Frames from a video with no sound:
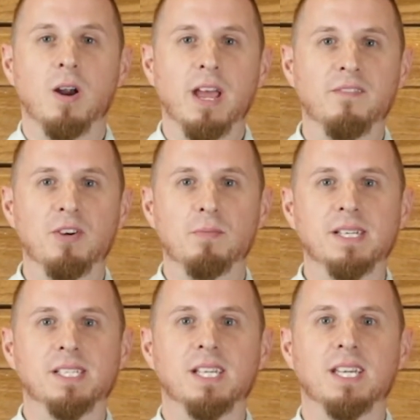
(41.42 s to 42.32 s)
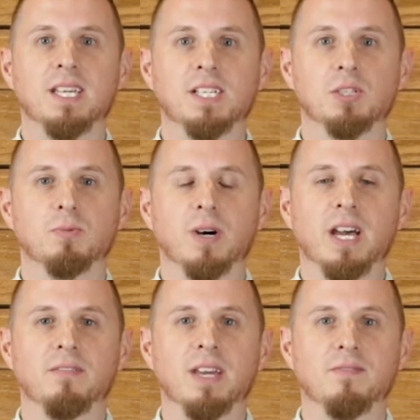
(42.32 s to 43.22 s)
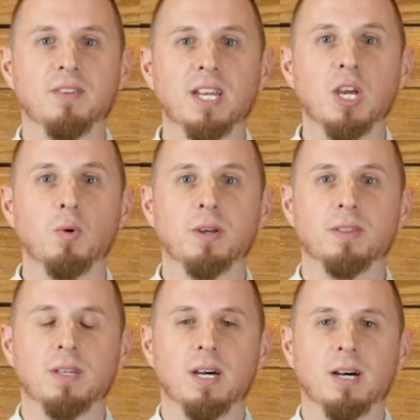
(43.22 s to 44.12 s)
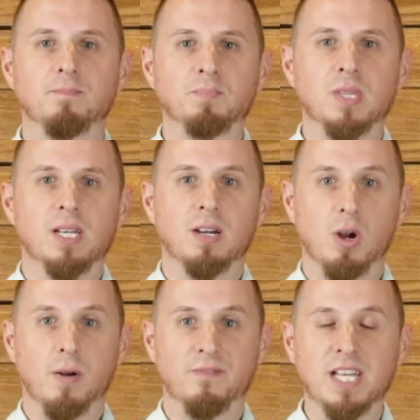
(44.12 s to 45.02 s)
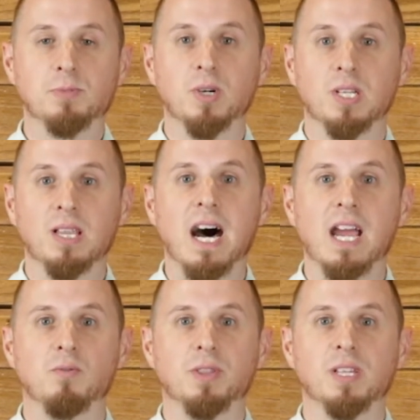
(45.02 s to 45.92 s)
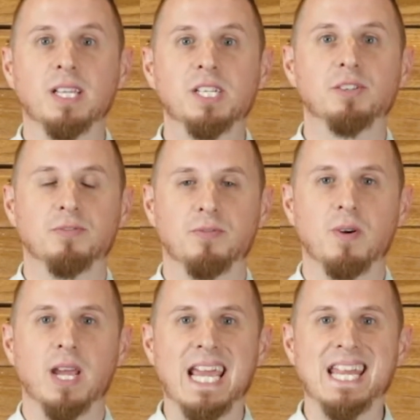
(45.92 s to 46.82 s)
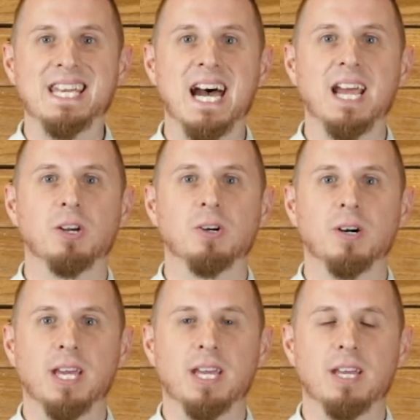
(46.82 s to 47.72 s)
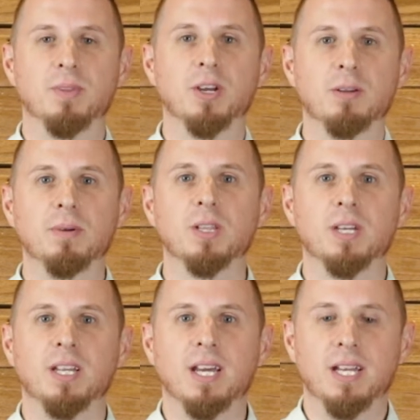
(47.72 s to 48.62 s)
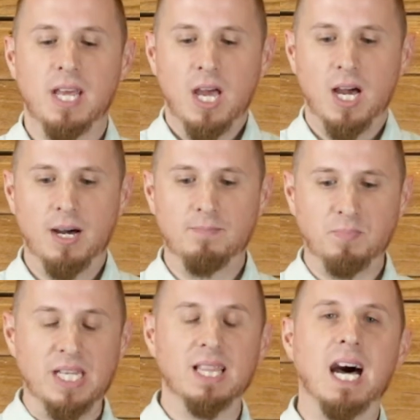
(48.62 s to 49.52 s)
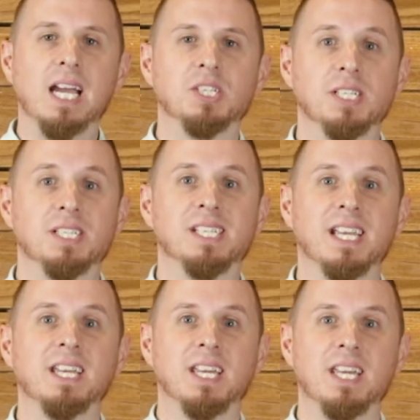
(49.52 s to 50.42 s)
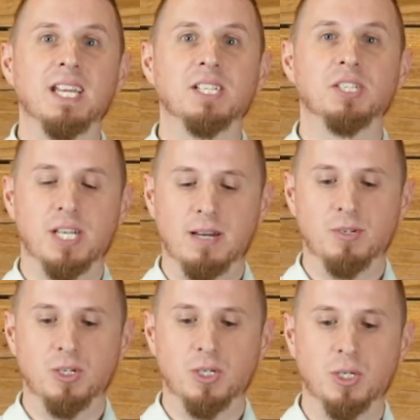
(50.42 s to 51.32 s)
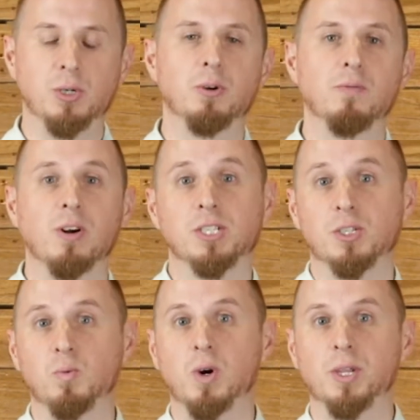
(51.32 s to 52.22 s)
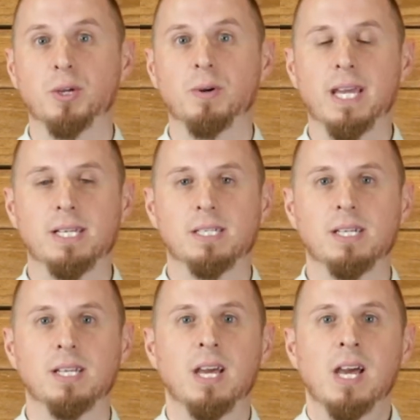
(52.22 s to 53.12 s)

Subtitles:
our FLBC kids will have a video with our Facebook Live with Alicia Frey at 9 o'clock a.m. They're going to be looking at Elijah in 2 Kings chapter 2, verses 1 through 18.